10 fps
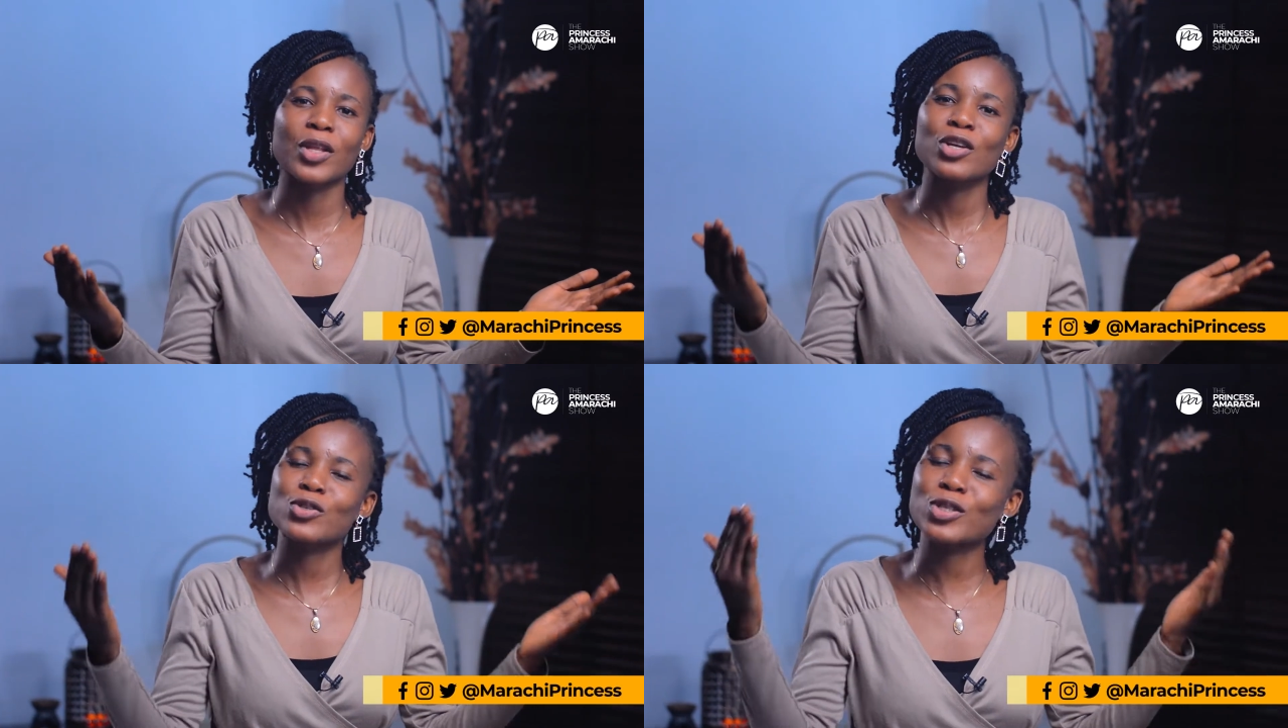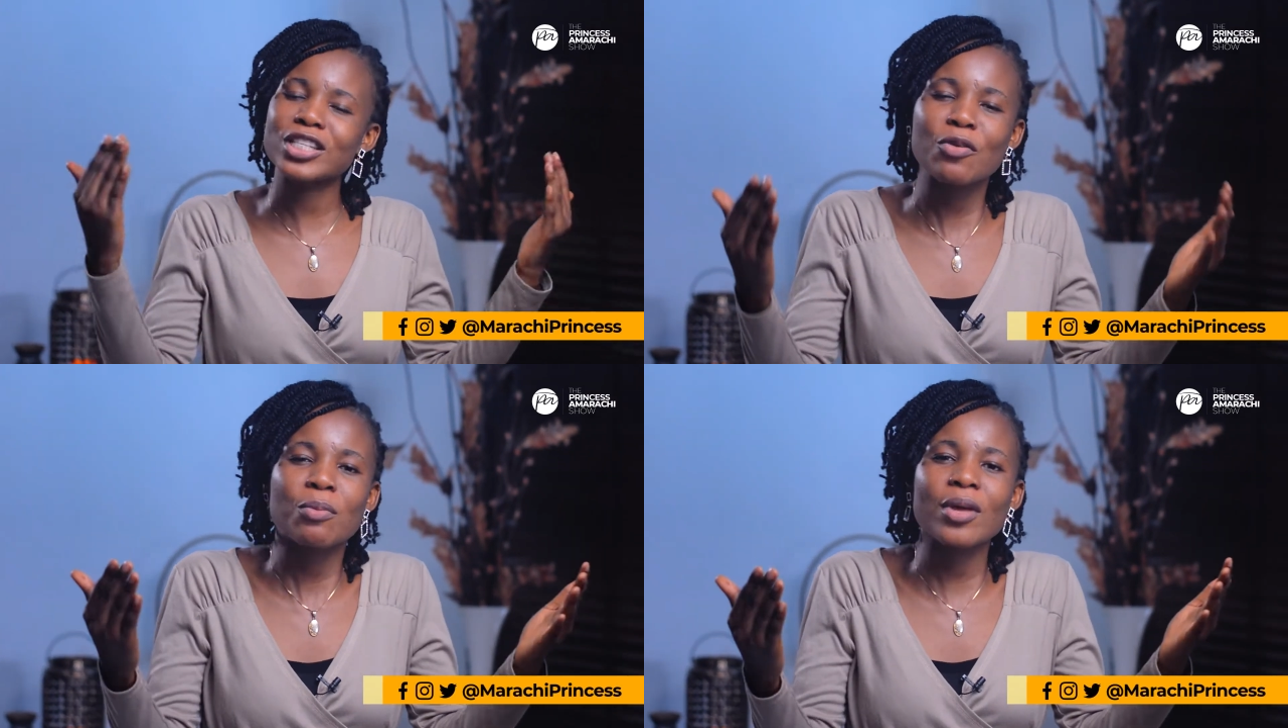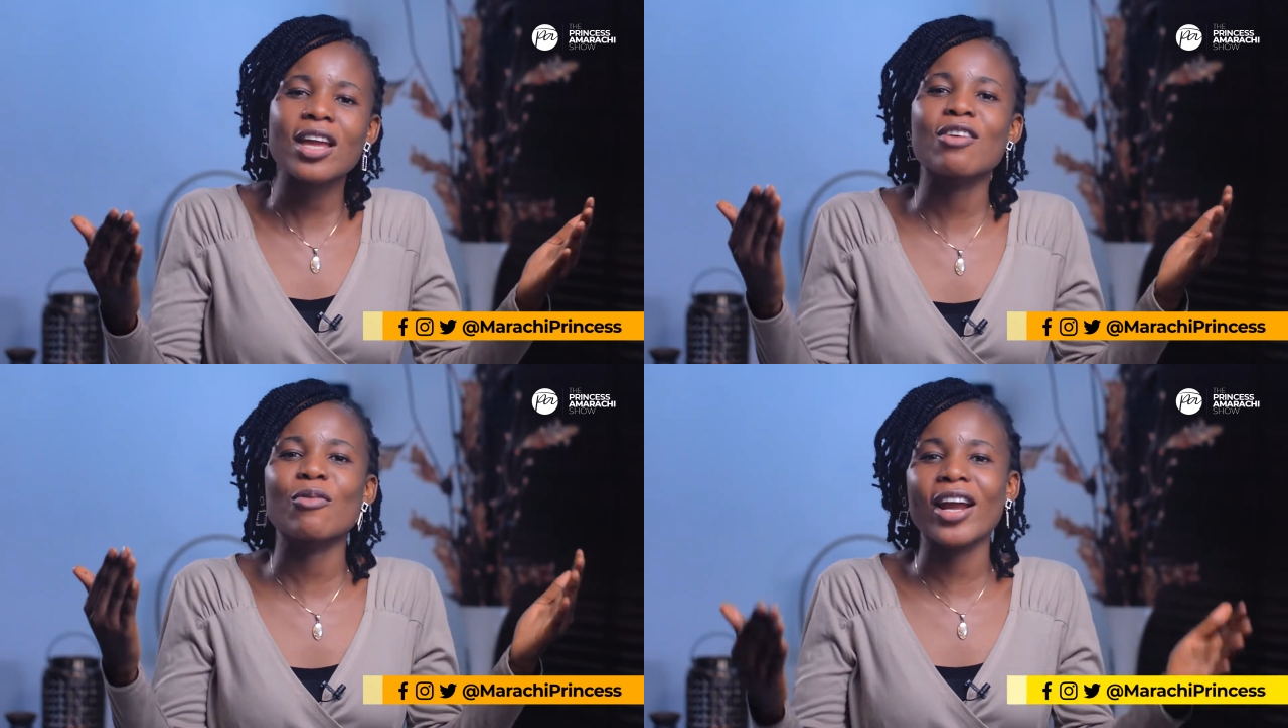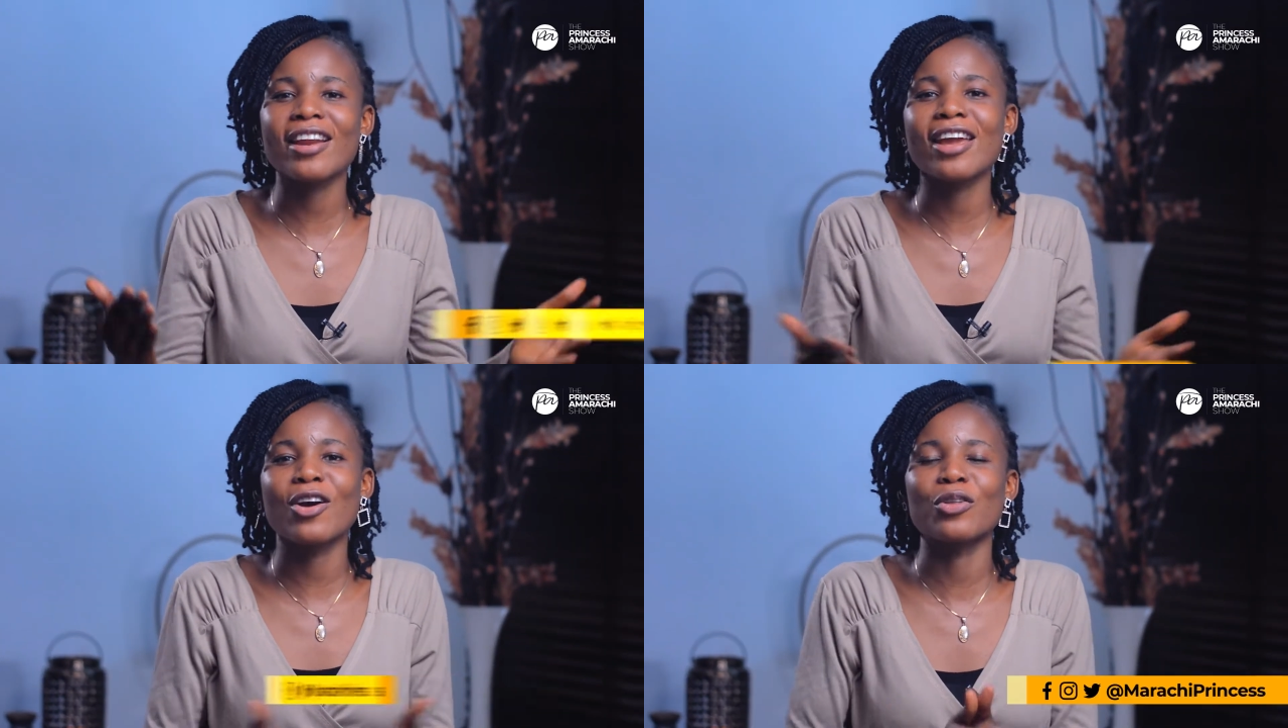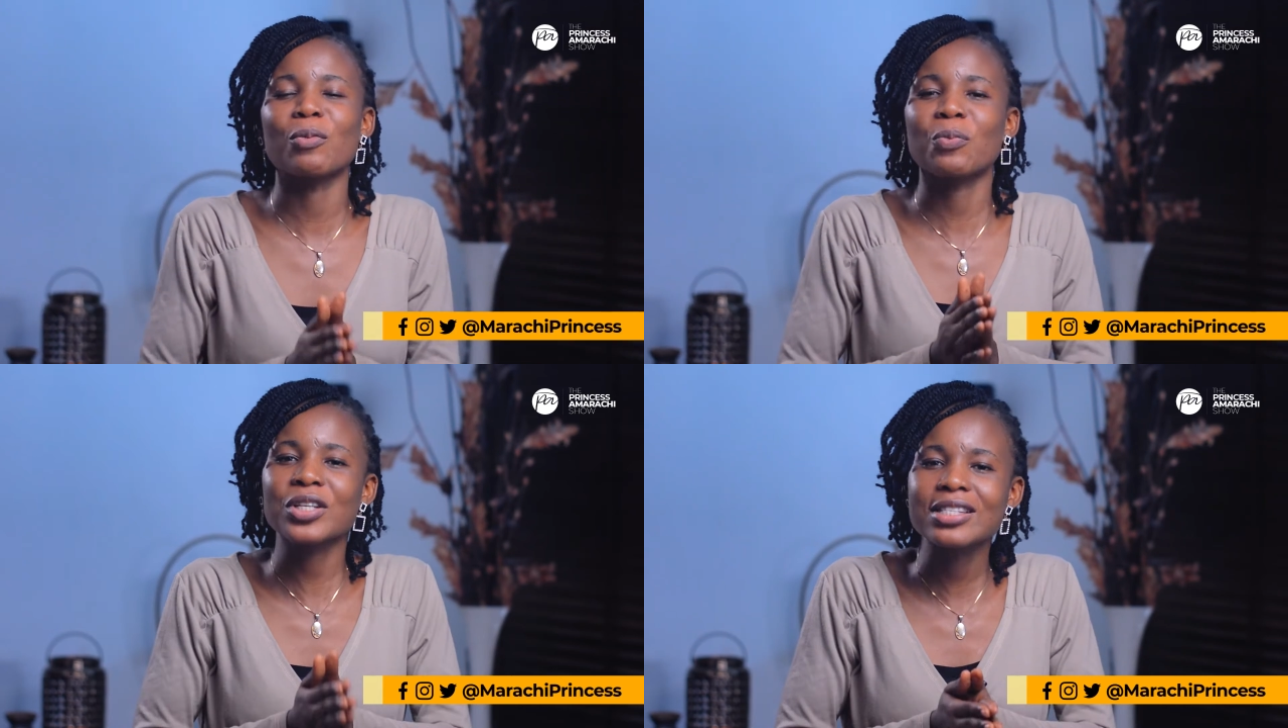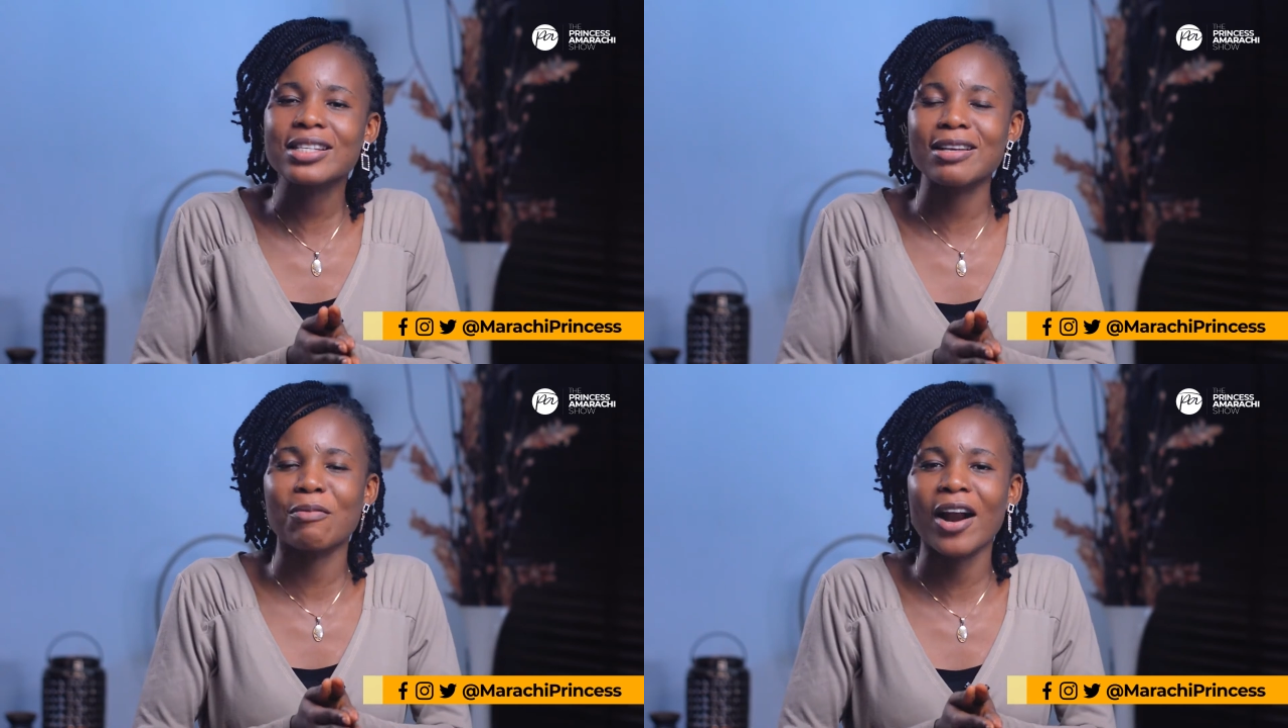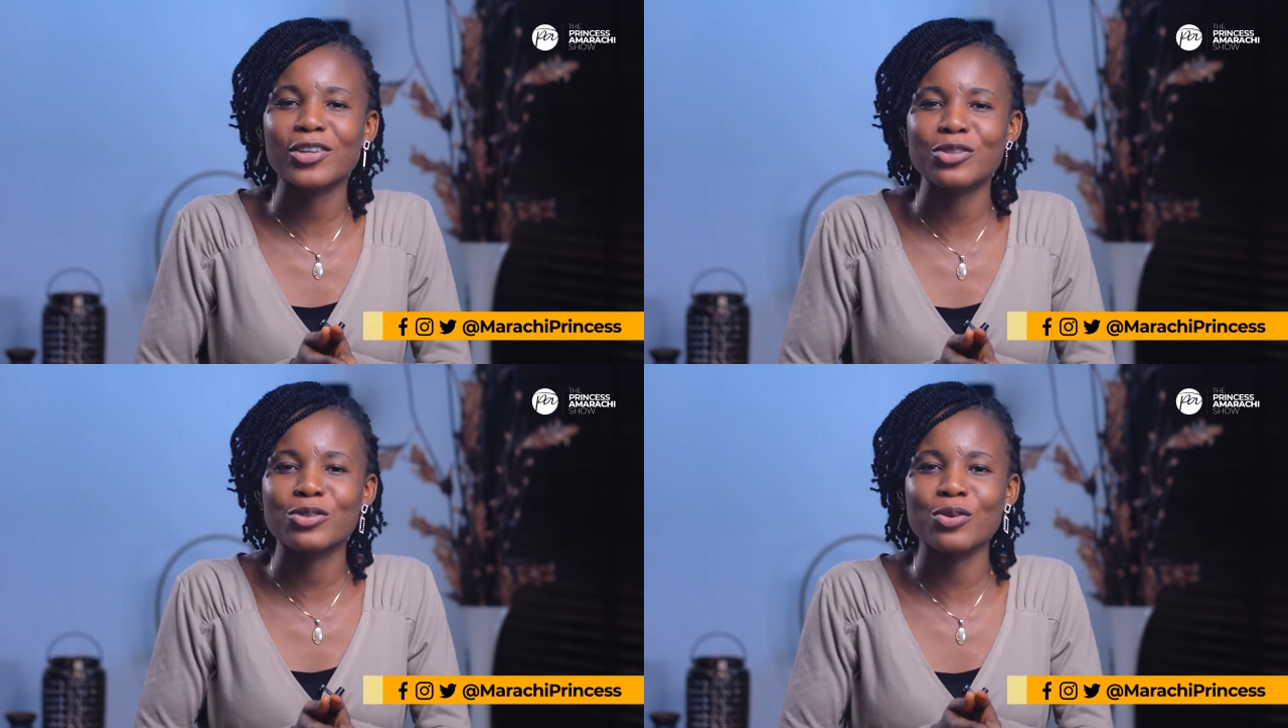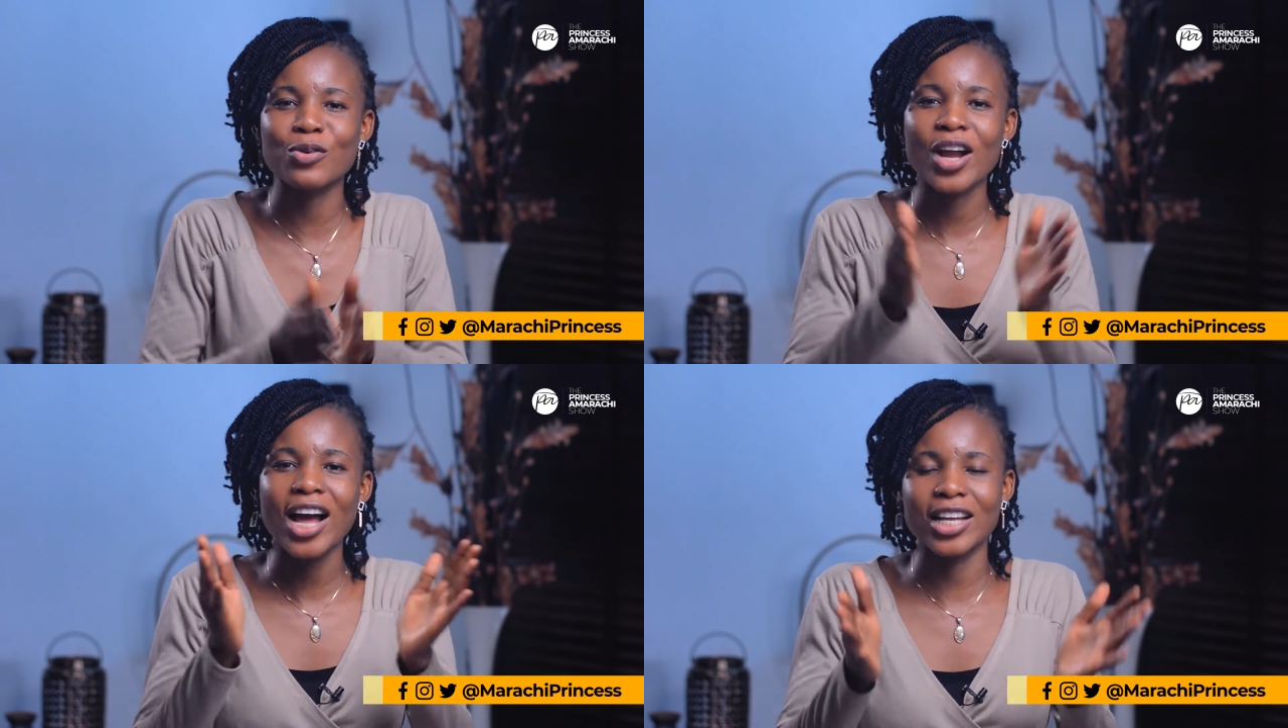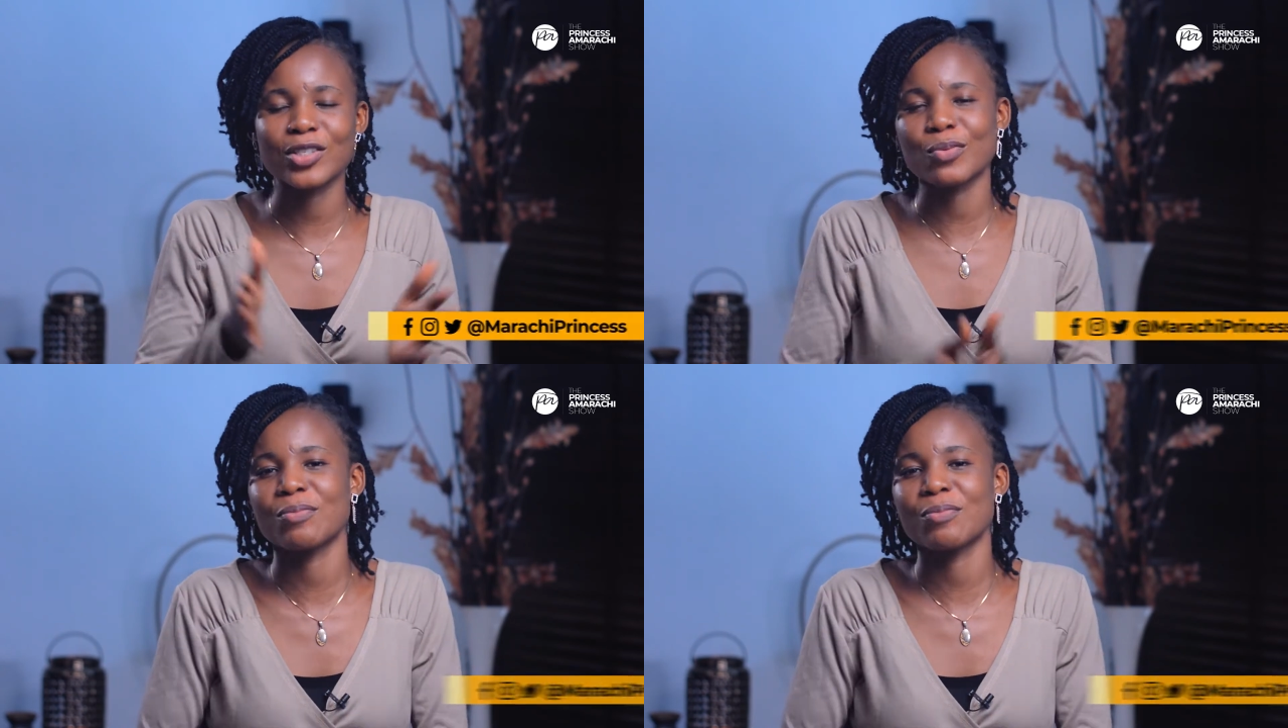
So stay with me right here on the Princess Amarachi show as we